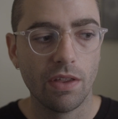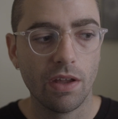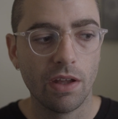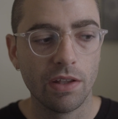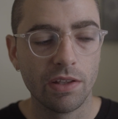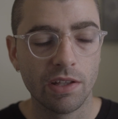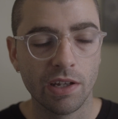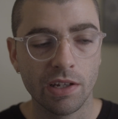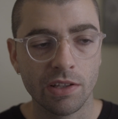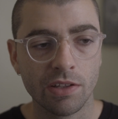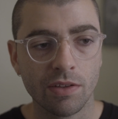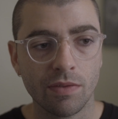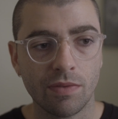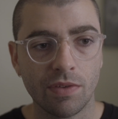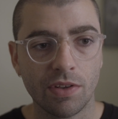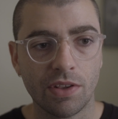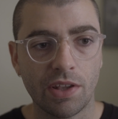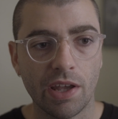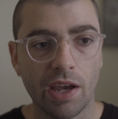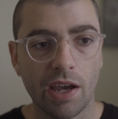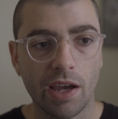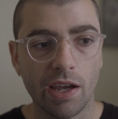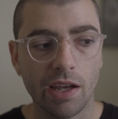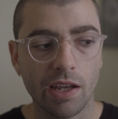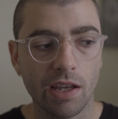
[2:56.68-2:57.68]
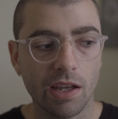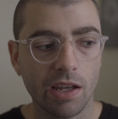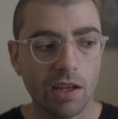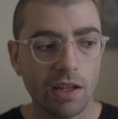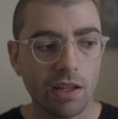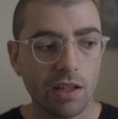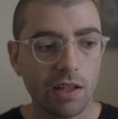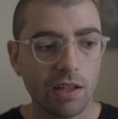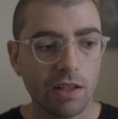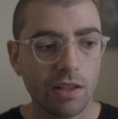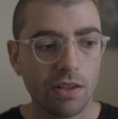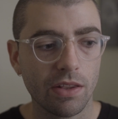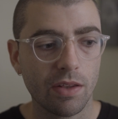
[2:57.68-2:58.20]
At the end of the day,
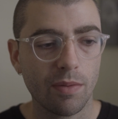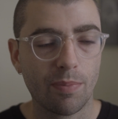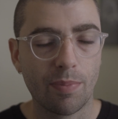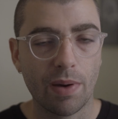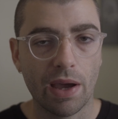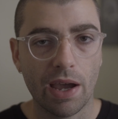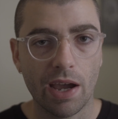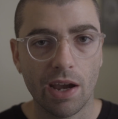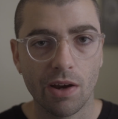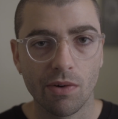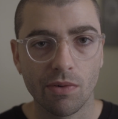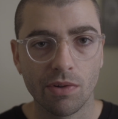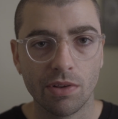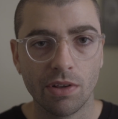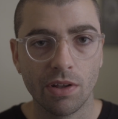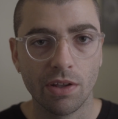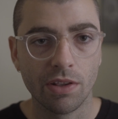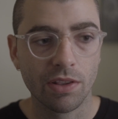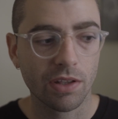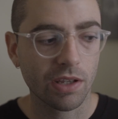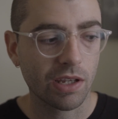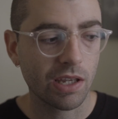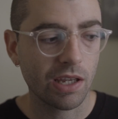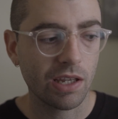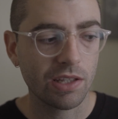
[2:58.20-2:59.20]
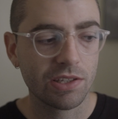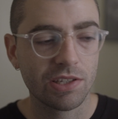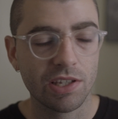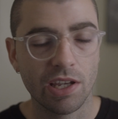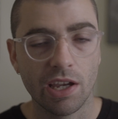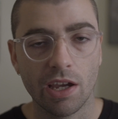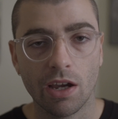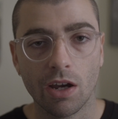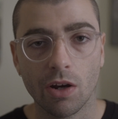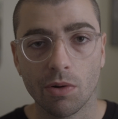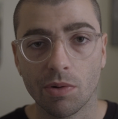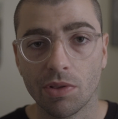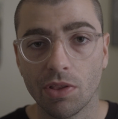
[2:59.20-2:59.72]
the parent and the kids
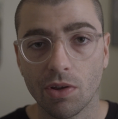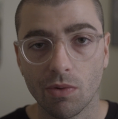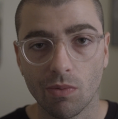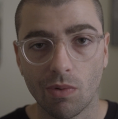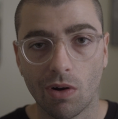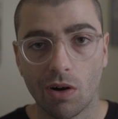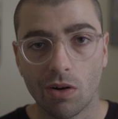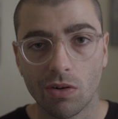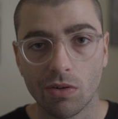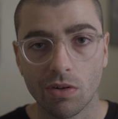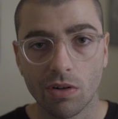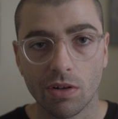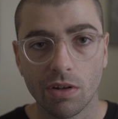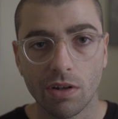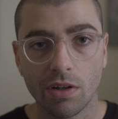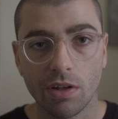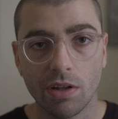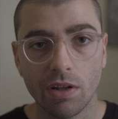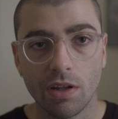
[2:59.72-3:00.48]
here are in the wrong.